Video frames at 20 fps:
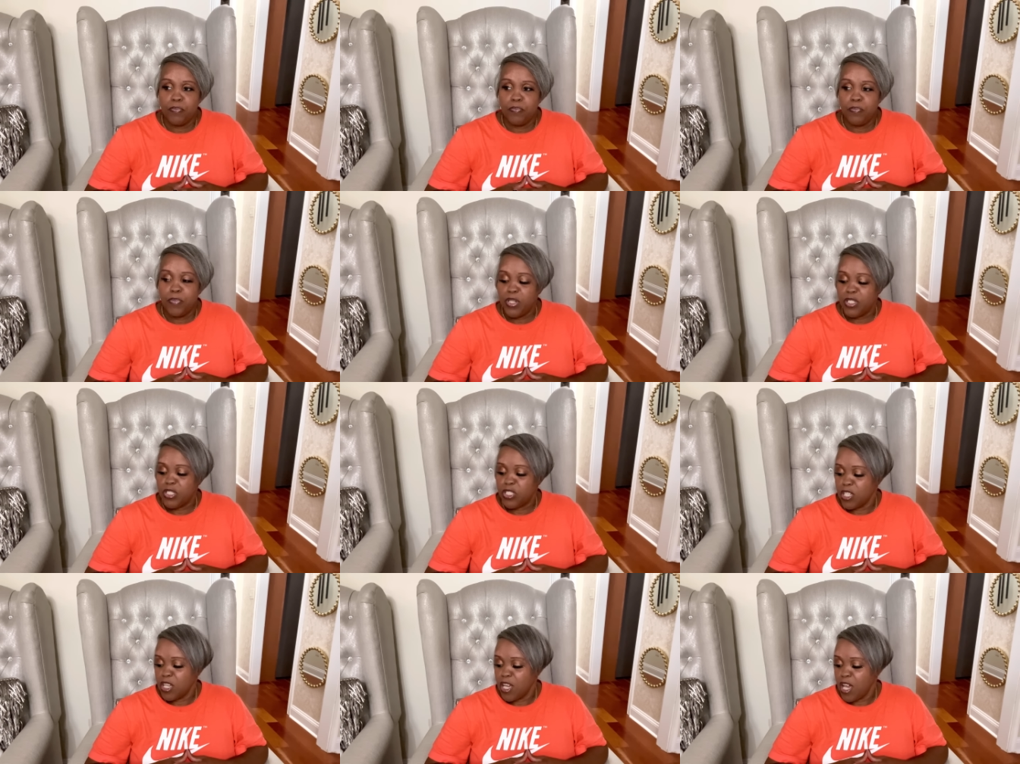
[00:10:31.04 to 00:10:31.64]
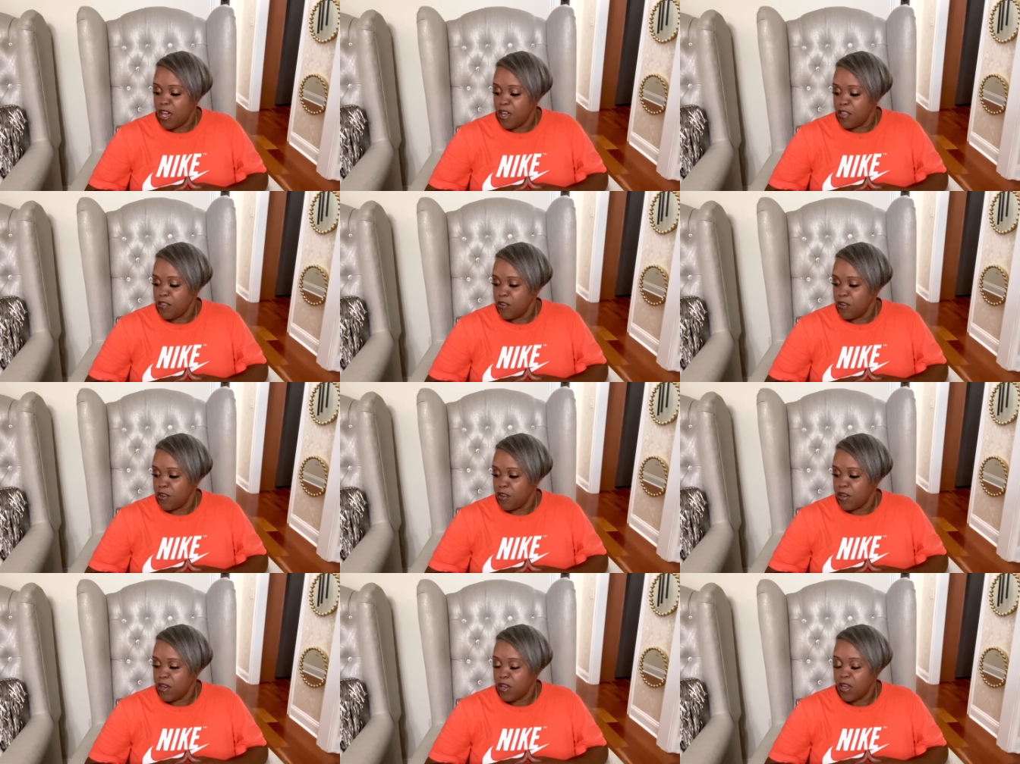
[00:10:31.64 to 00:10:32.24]
put
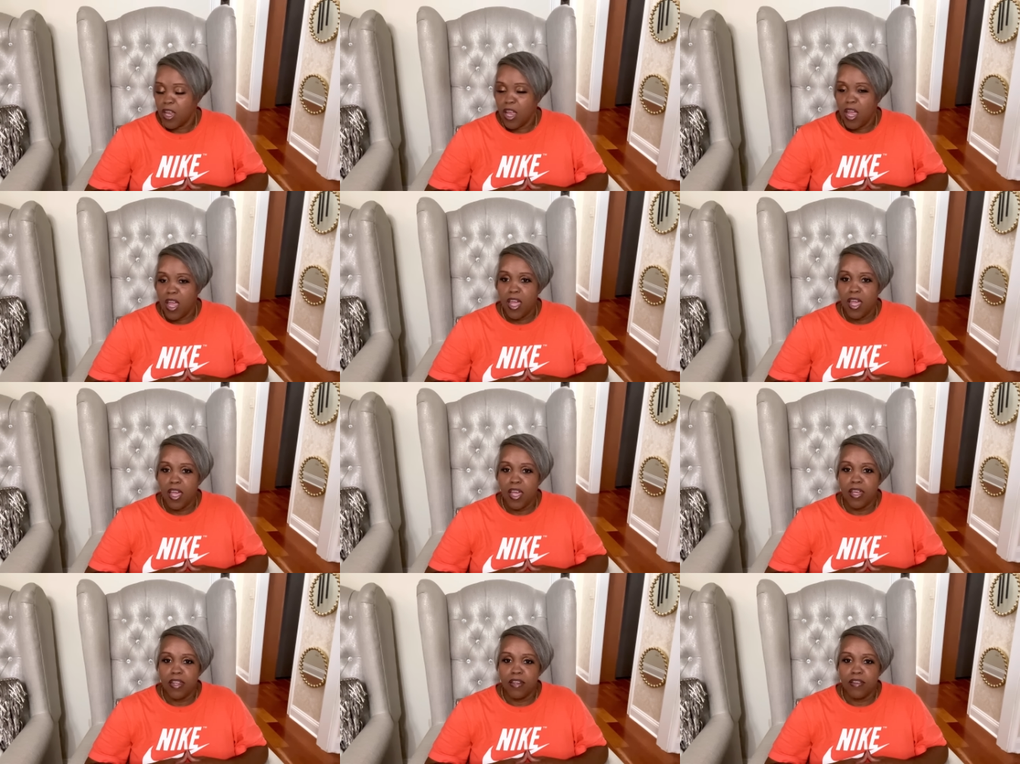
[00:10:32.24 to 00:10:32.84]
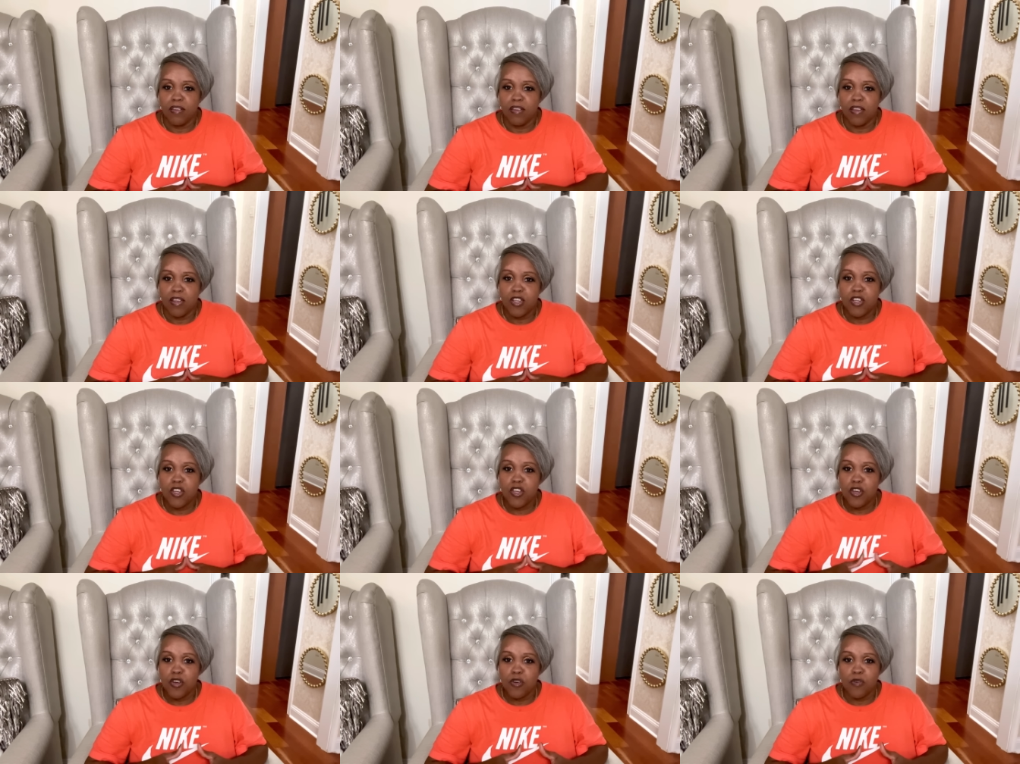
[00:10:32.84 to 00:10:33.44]
together and
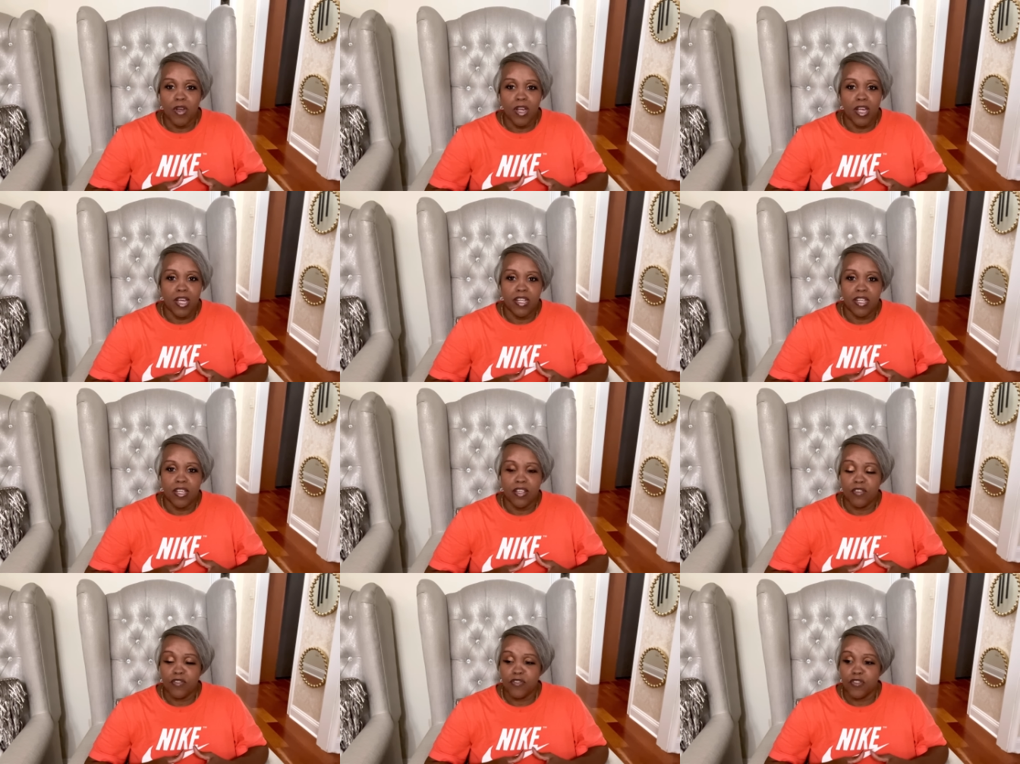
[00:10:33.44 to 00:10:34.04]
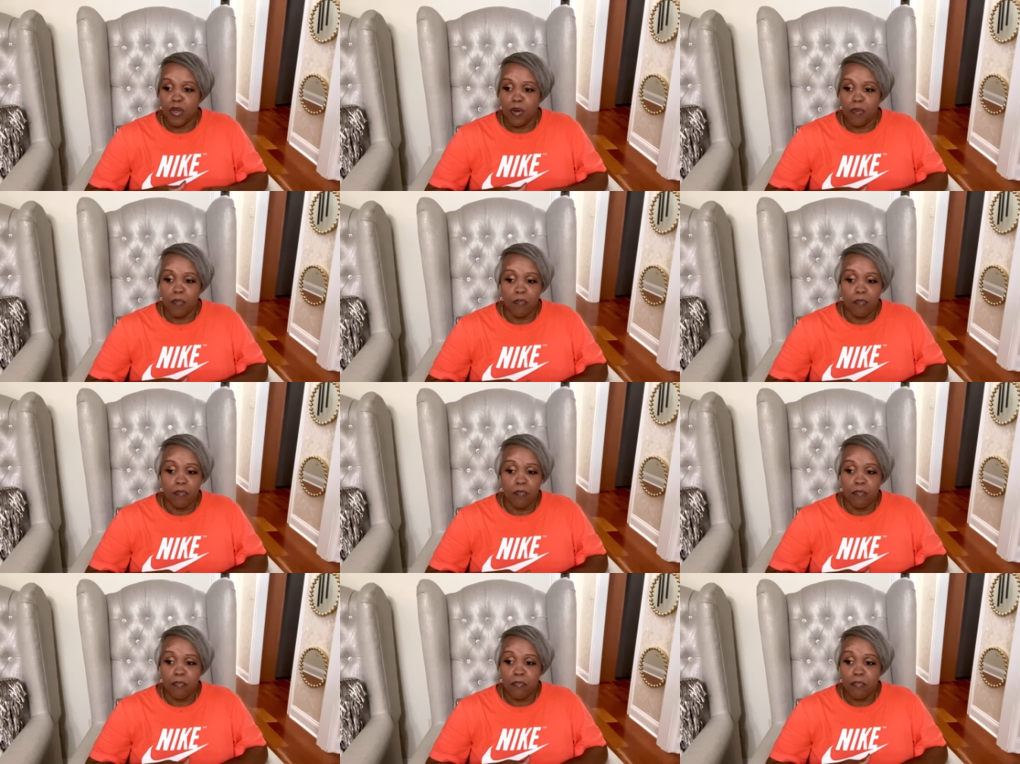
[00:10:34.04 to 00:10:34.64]
curated
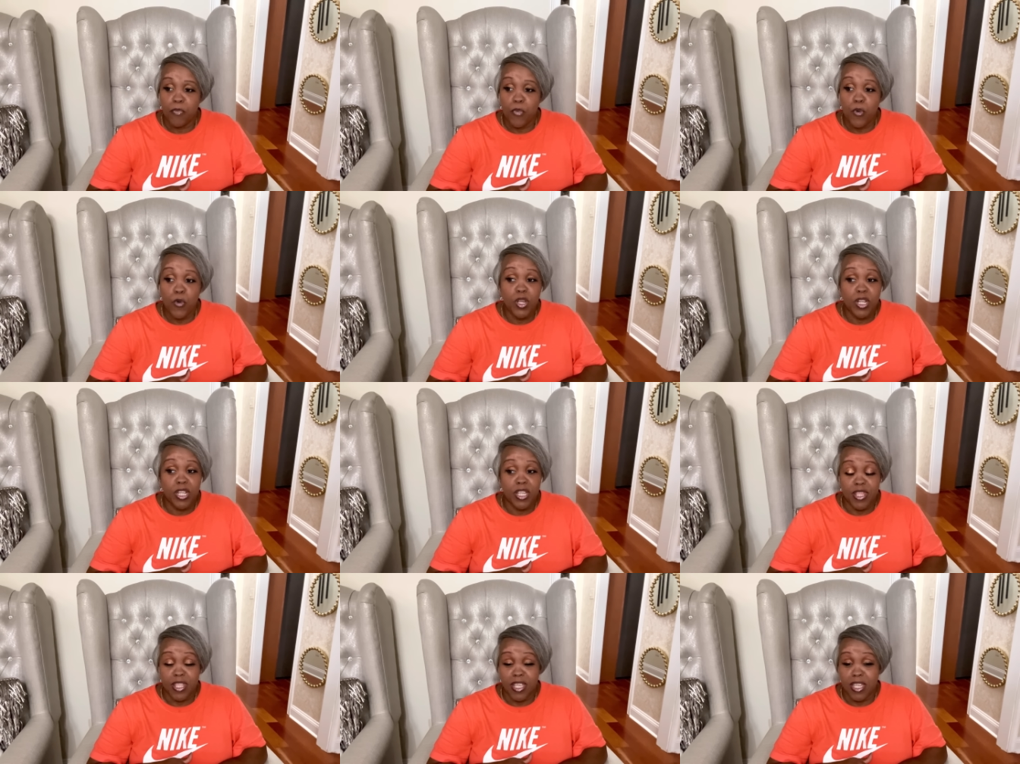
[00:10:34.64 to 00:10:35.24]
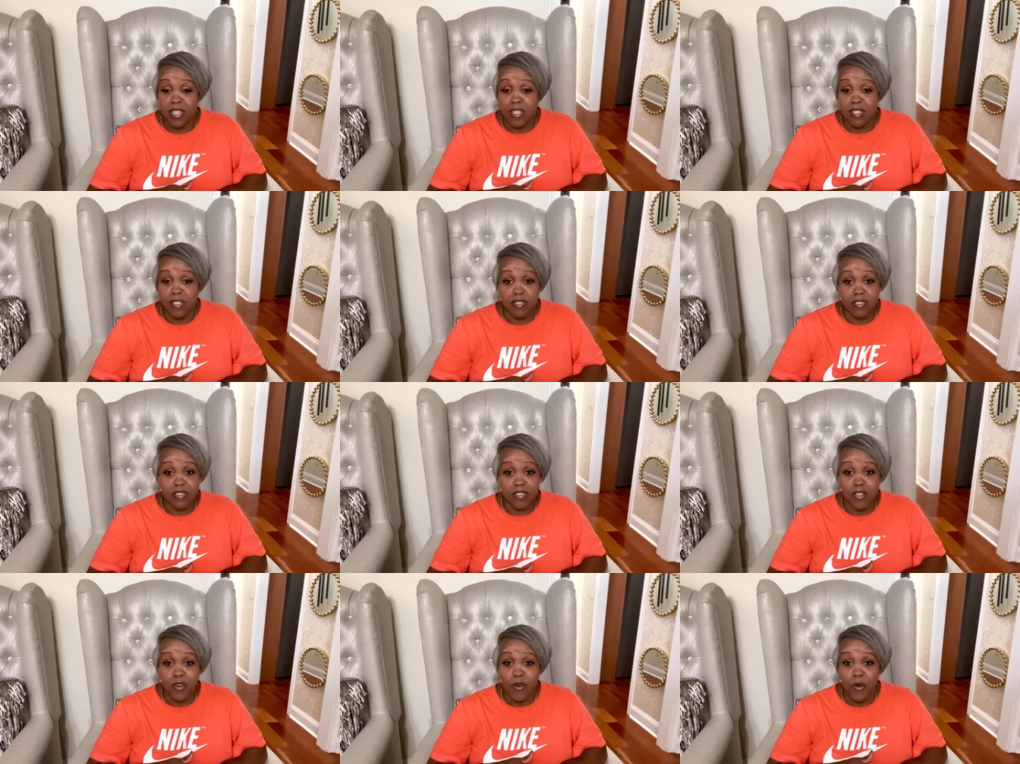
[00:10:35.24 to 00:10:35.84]
some pretty
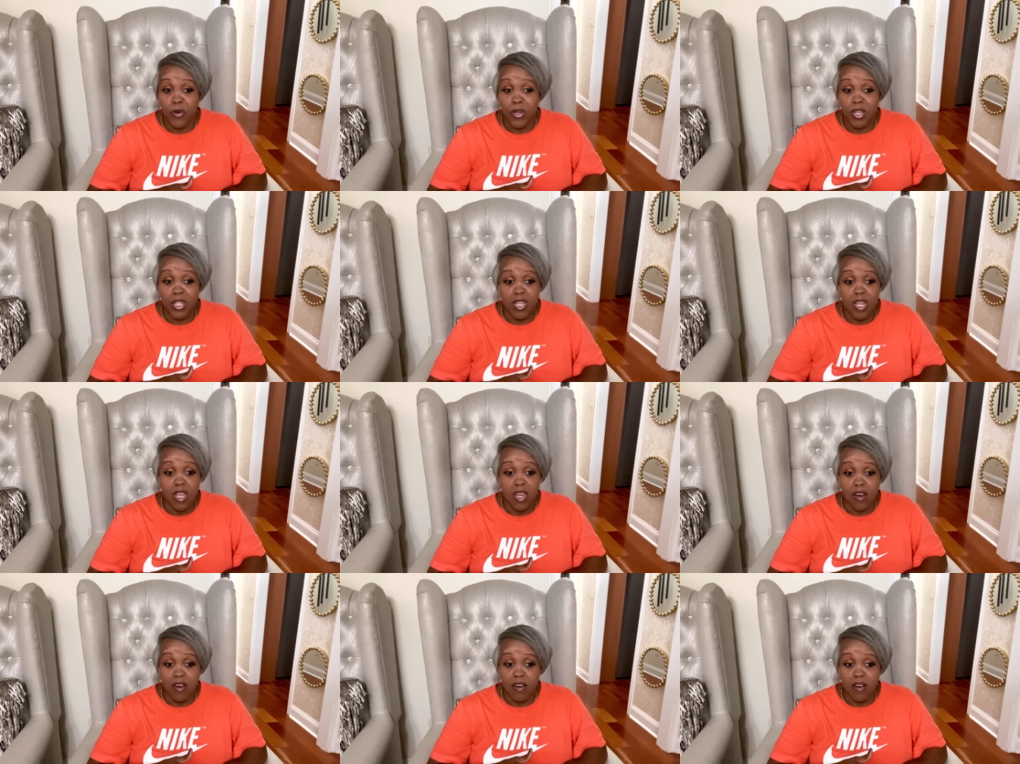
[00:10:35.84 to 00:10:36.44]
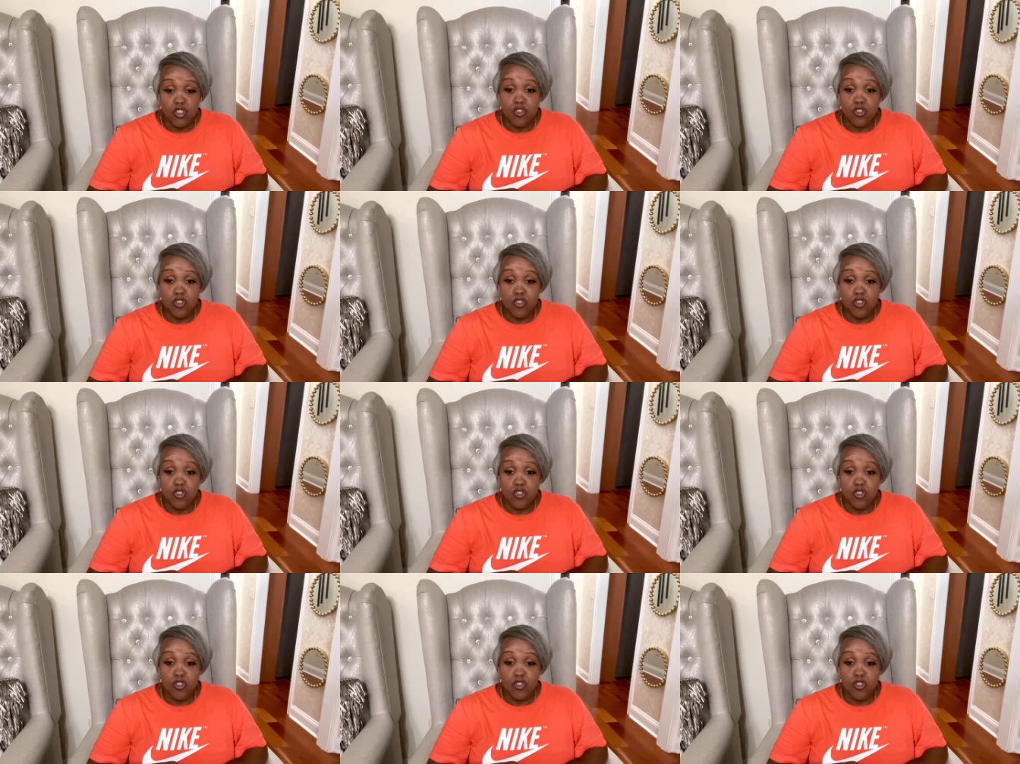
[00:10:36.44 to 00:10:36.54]
things to go in there.